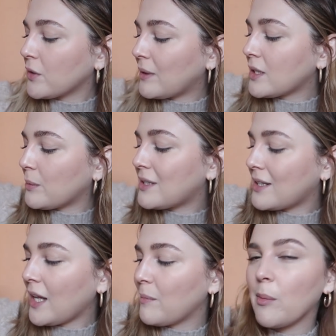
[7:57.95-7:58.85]
So as I was
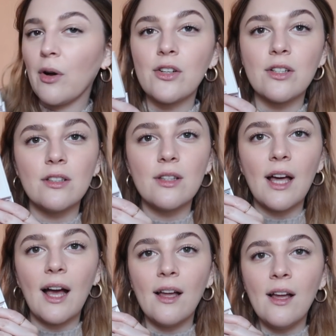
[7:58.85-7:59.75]
sticking my brush into
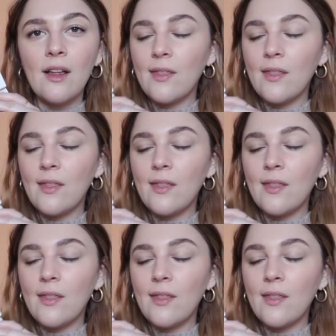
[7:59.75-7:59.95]
that,